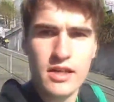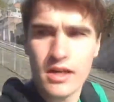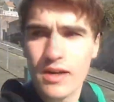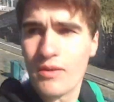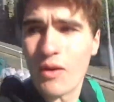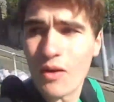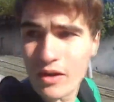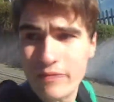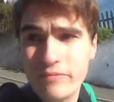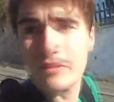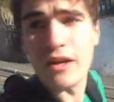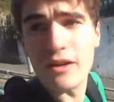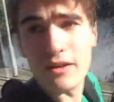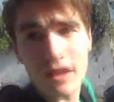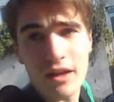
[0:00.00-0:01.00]
Gonna walk him
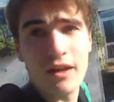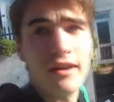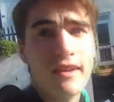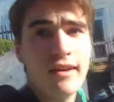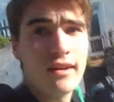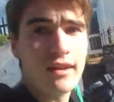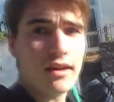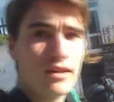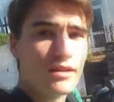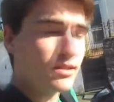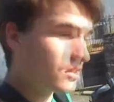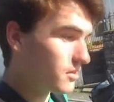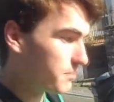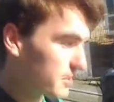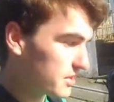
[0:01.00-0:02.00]
down
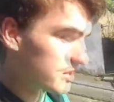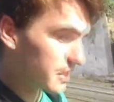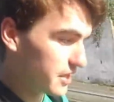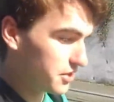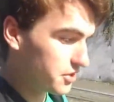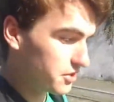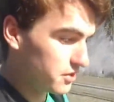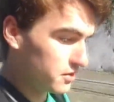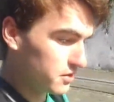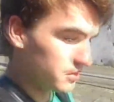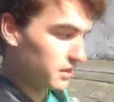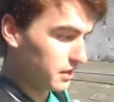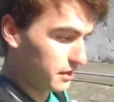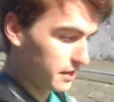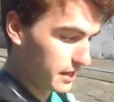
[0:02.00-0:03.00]
to the bus station,
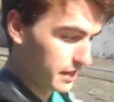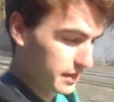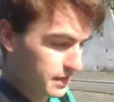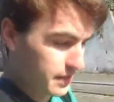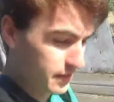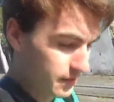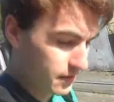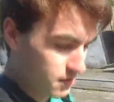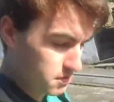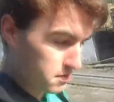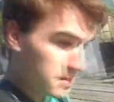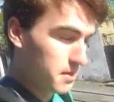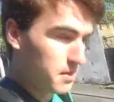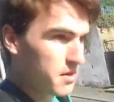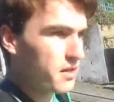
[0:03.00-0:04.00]
and then
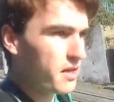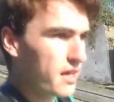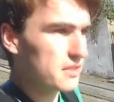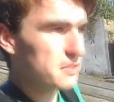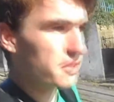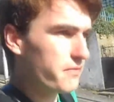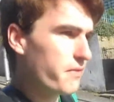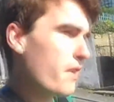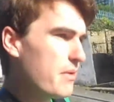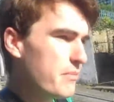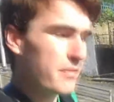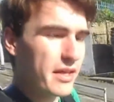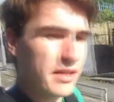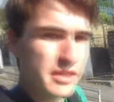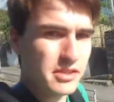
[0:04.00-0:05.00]
that's it for
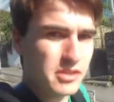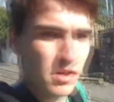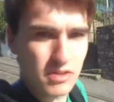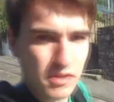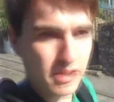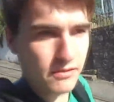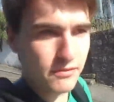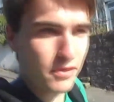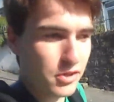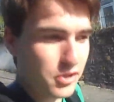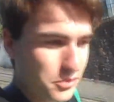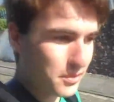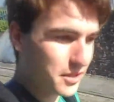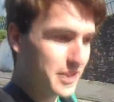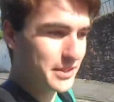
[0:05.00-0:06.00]
him. Then he's gone then for
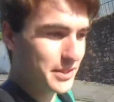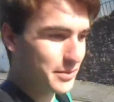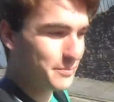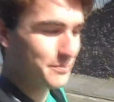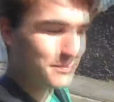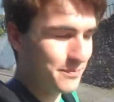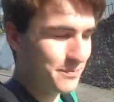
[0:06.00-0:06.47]
3 weeks.